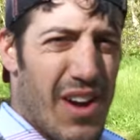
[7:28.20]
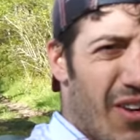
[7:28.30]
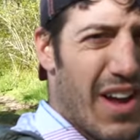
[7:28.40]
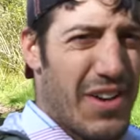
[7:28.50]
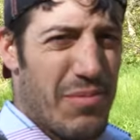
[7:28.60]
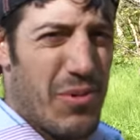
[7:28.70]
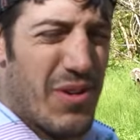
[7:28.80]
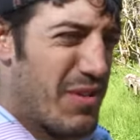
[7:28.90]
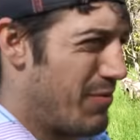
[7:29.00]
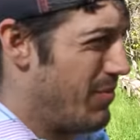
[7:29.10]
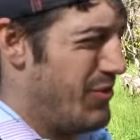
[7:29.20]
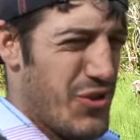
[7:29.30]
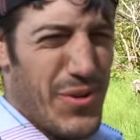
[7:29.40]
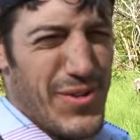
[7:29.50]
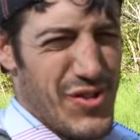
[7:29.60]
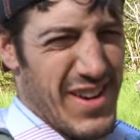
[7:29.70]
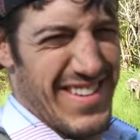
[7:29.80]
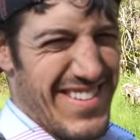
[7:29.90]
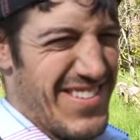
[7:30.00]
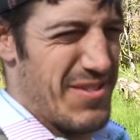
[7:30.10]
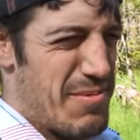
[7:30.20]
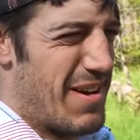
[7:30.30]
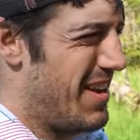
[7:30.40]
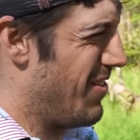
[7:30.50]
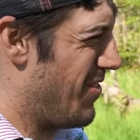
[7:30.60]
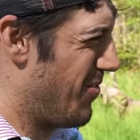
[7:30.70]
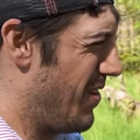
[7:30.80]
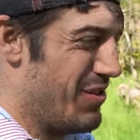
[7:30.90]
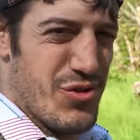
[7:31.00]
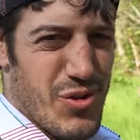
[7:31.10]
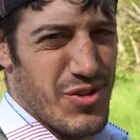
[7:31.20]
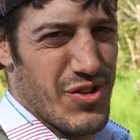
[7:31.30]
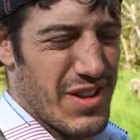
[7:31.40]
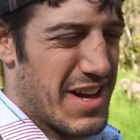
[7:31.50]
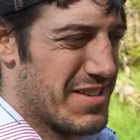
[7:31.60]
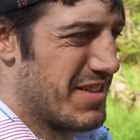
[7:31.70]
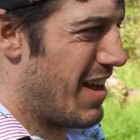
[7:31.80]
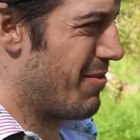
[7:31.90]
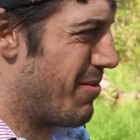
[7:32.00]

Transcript: All right, good morning from Georgia. We made it all the way to Georgia last night.